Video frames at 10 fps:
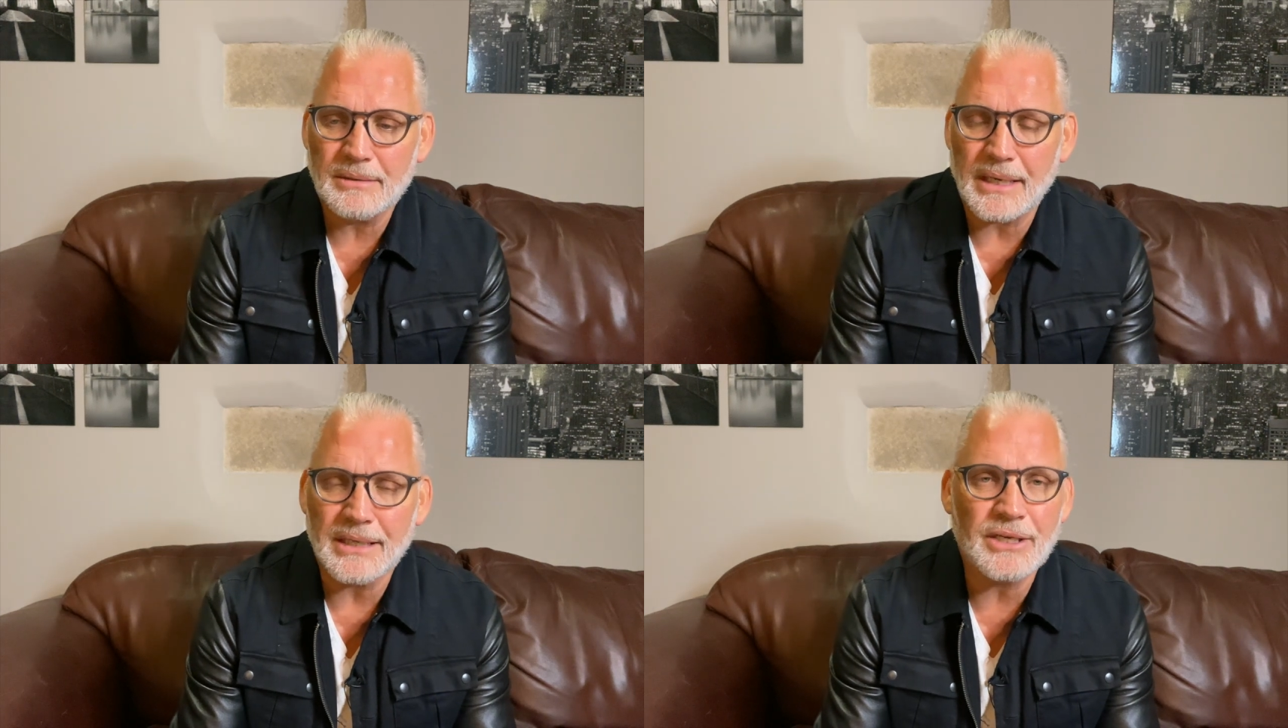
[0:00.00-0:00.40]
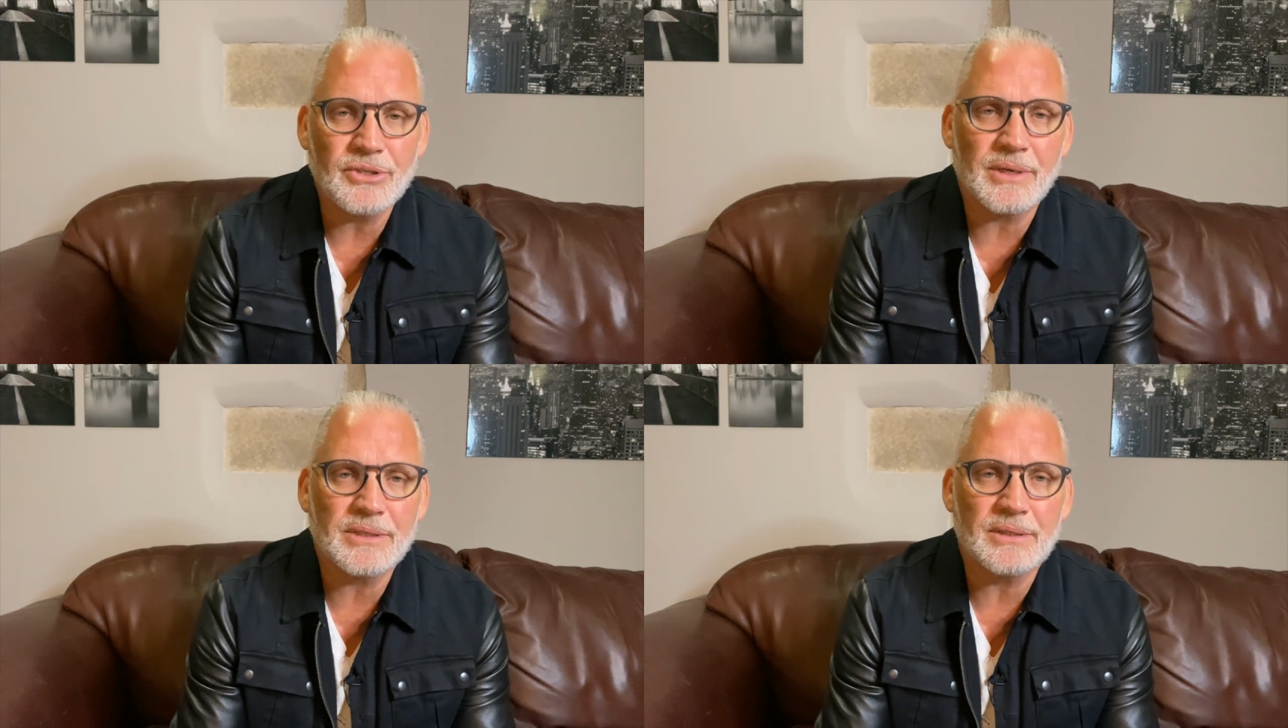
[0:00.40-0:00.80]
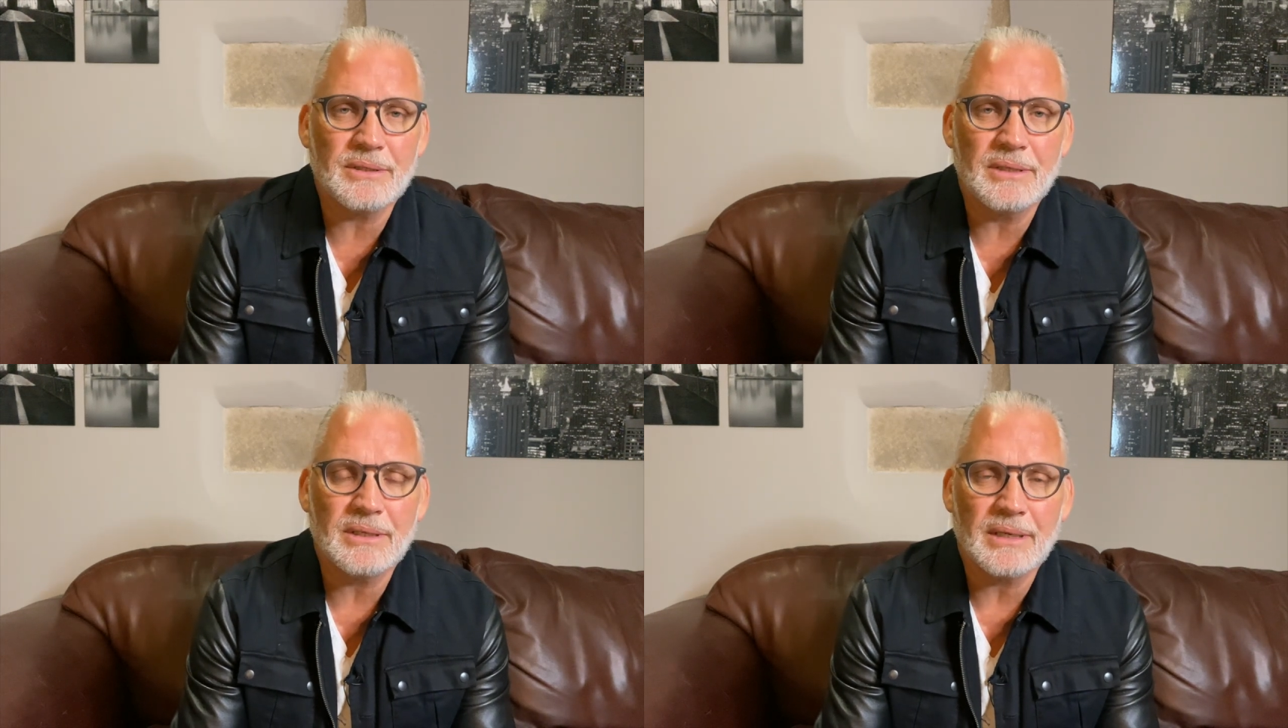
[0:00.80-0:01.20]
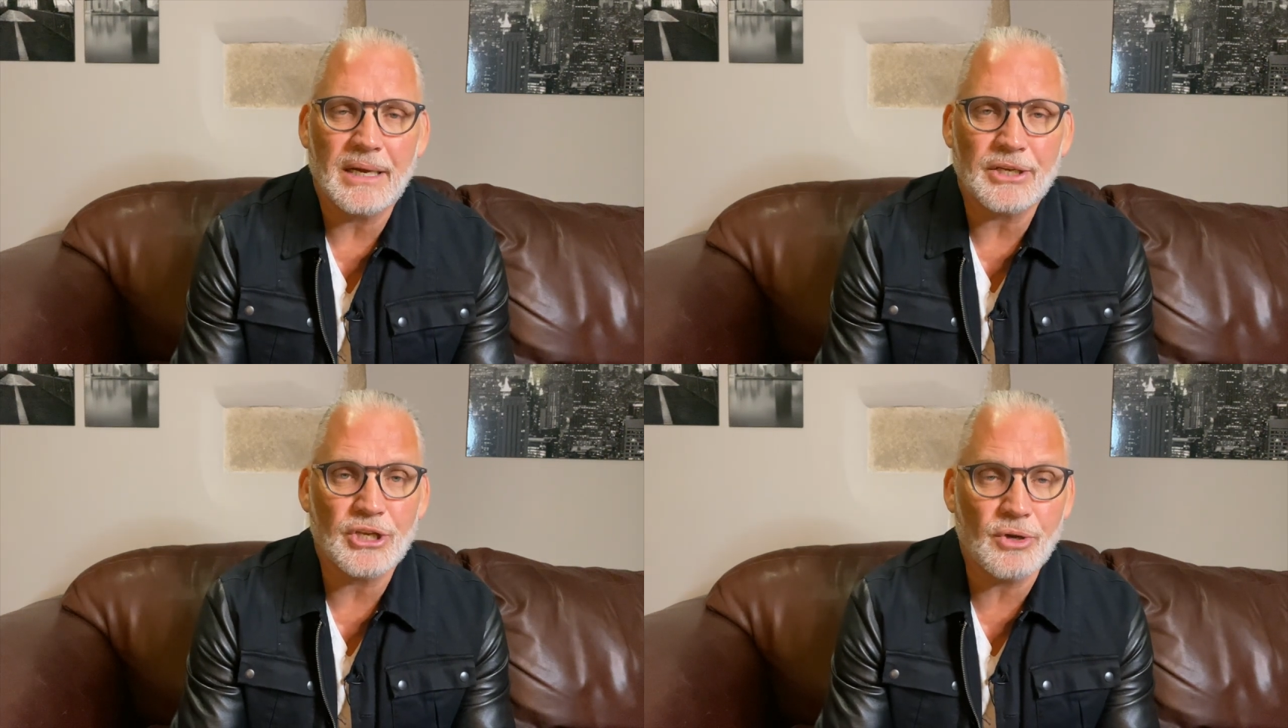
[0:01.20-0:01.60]
and interested
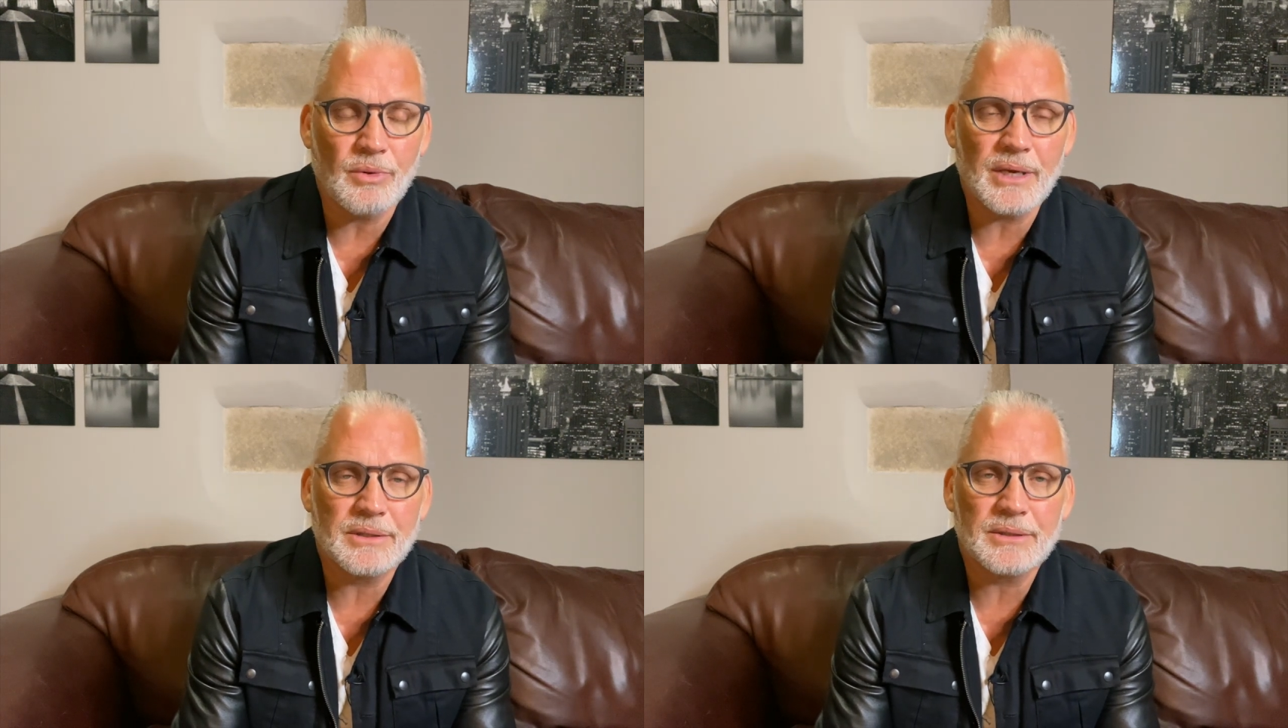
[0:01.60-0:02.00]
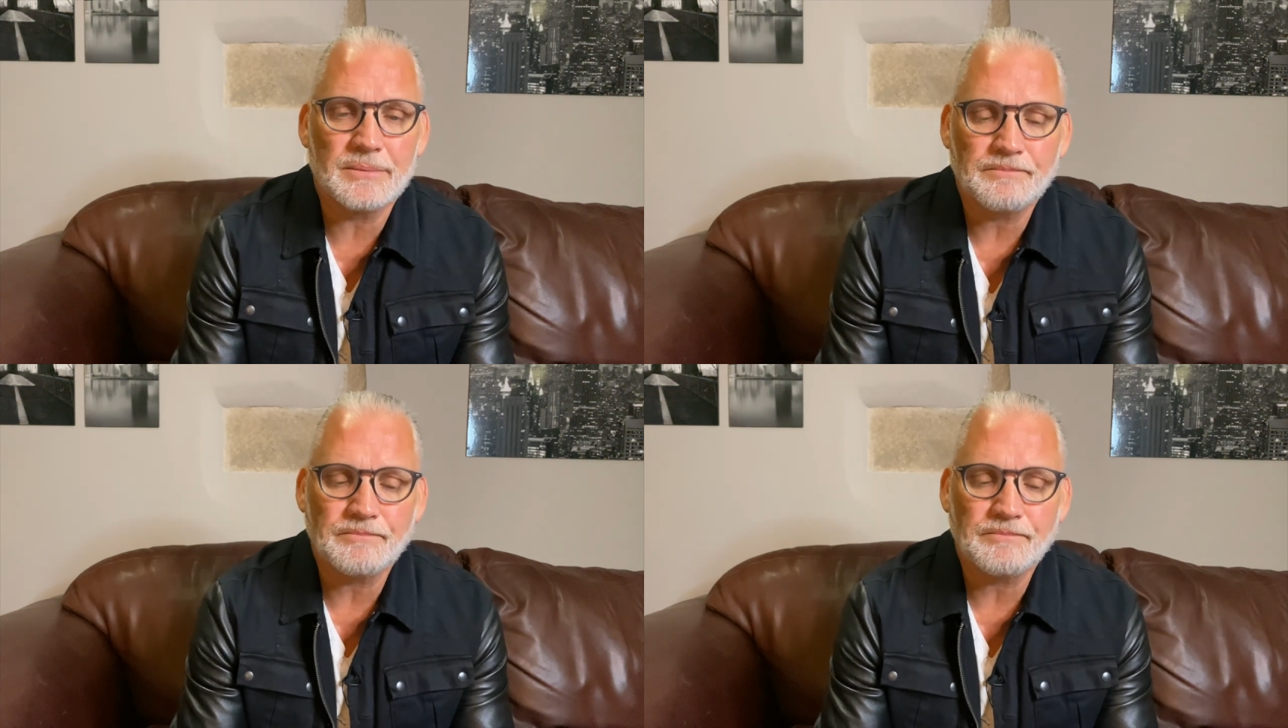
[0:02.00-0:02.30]
and curious